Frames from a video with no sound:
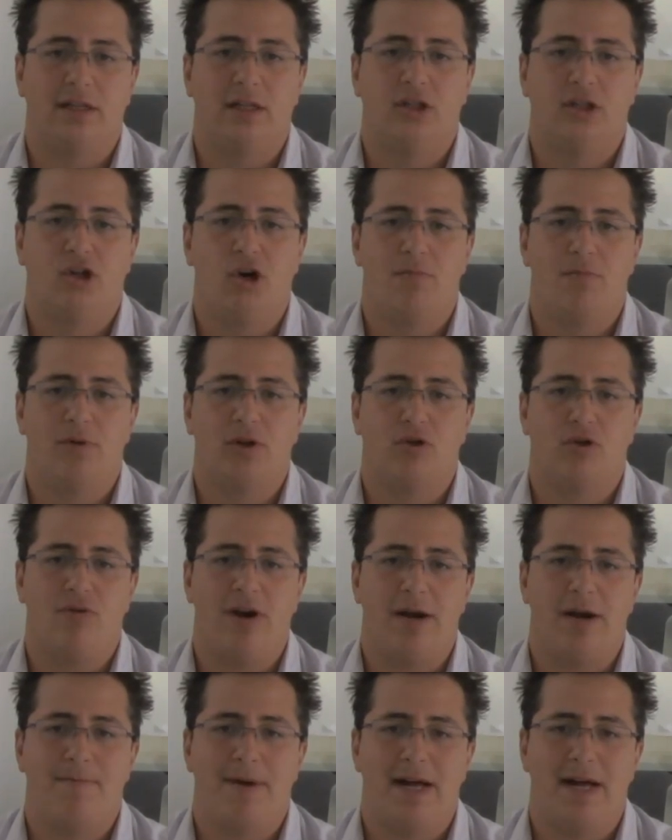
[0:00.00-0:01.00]
The German
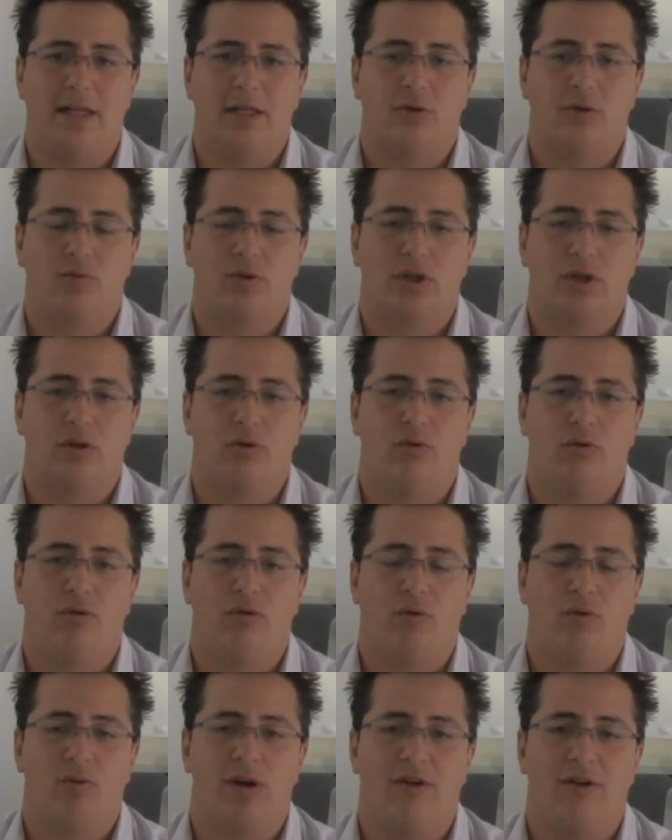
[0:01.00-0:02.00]
trade balance was
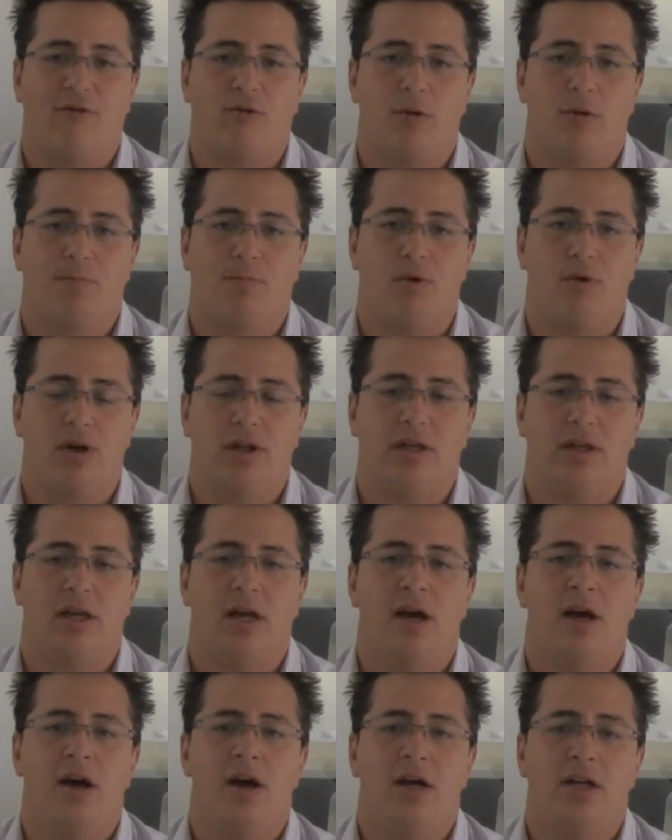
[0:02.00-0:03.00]

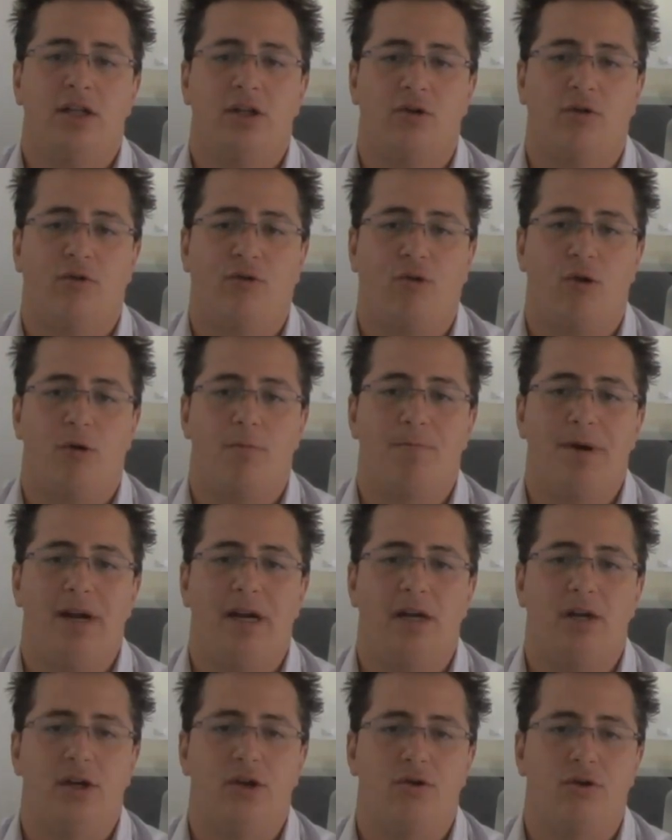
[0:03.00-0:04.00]
24.04
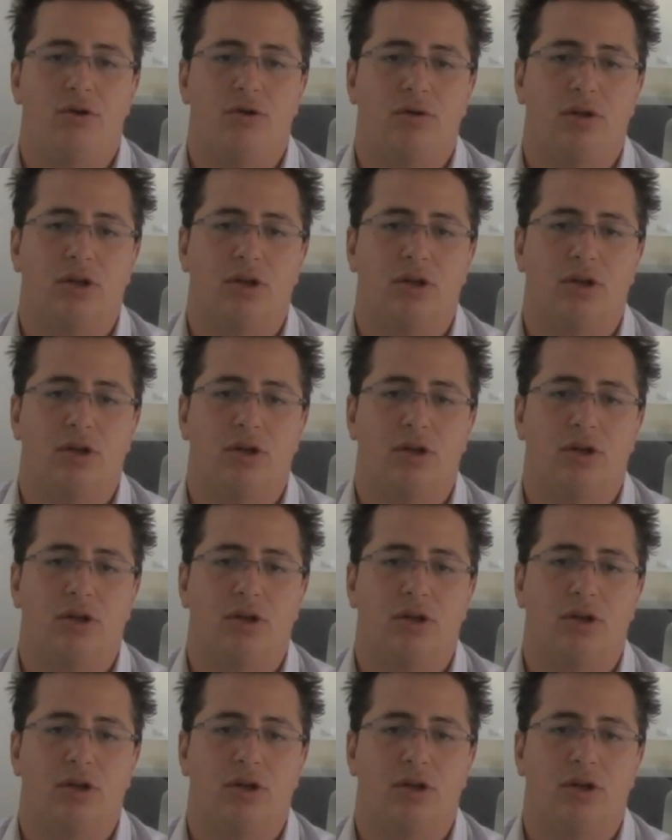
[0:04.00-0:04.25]
billion euro.